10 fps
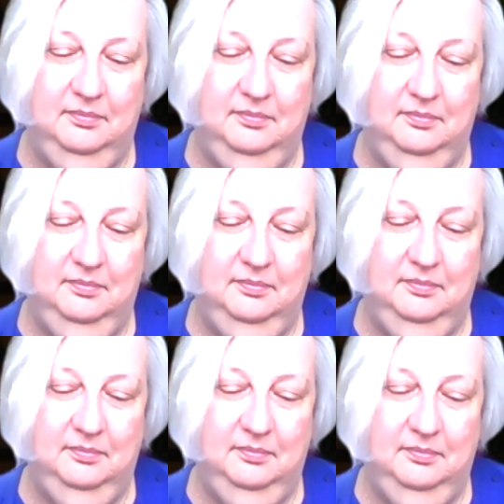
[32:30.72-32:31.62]

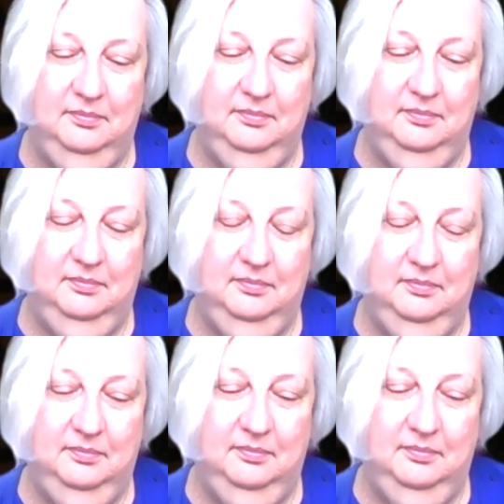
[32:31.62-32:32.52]

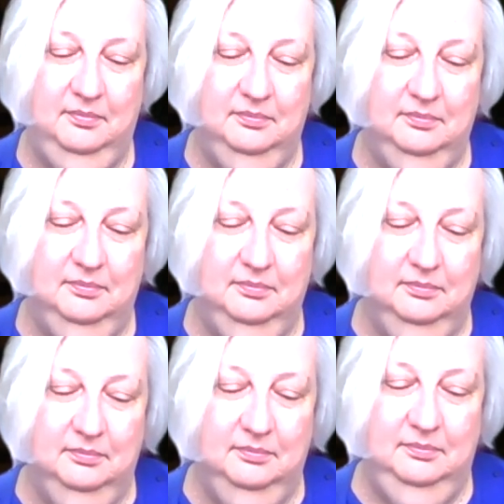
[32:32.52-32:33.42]

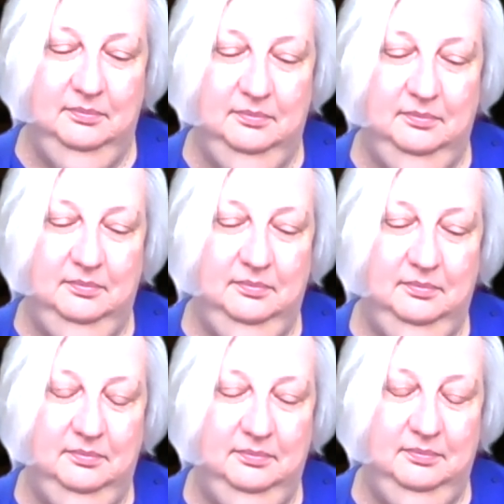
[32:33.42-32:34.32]

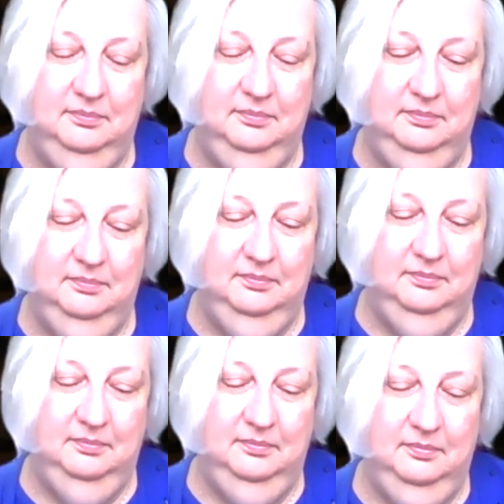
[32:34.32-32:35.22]

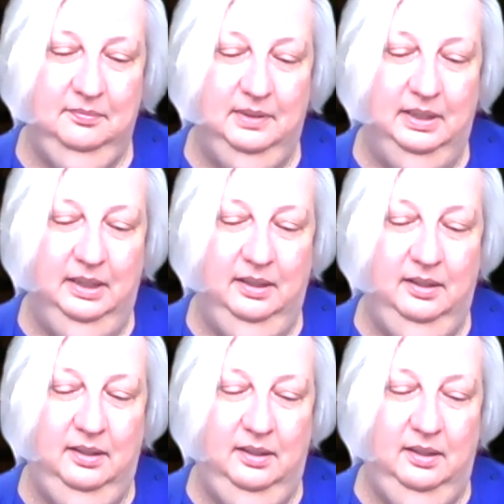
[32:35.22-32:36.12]

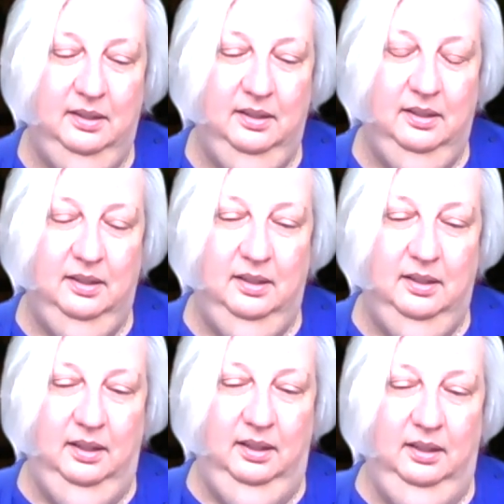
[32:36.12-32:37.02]

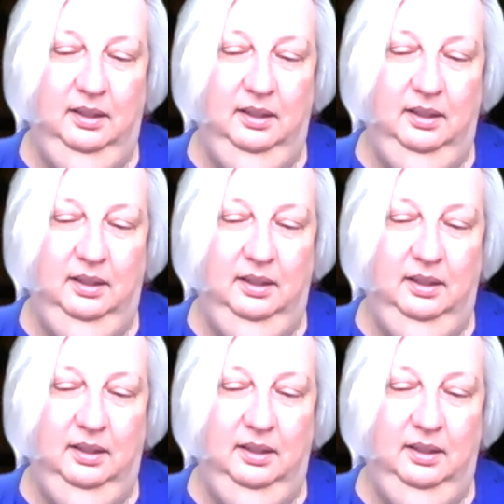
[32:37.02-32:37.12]
No one is speaking in this clip.